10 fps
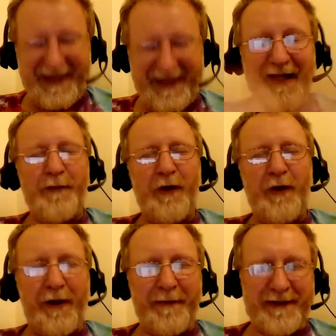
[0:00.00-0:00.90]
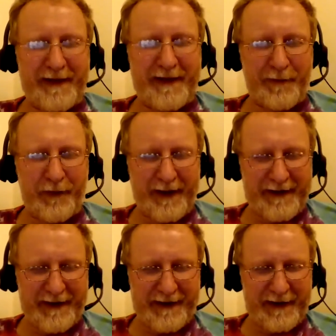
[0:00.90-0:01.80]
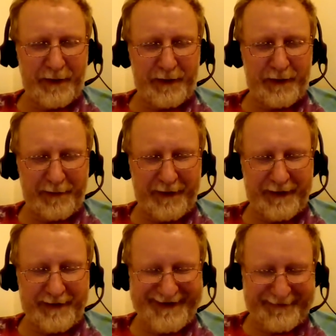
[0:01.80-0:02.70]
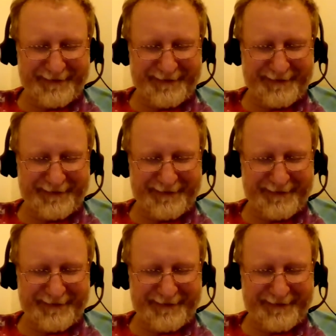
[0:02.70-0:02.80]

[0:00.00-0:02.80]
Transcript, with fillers: any more comments any more ideas any more topics